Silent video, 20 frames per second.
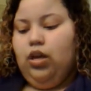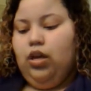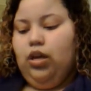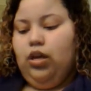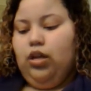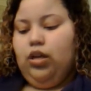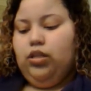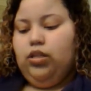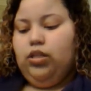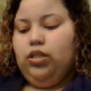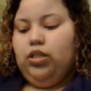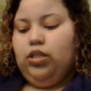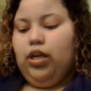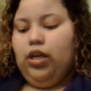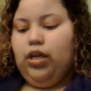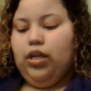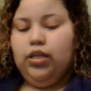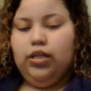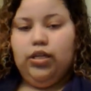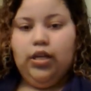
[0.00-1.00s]
and I just take
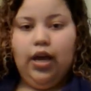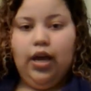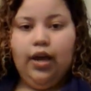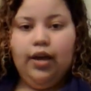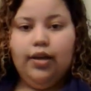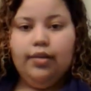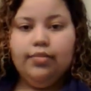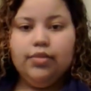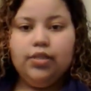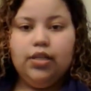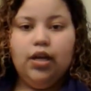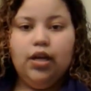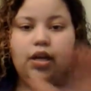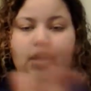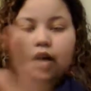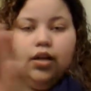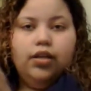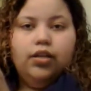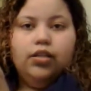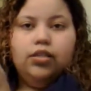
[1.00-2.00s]
a dime
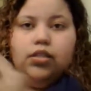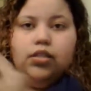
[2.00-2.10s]
size,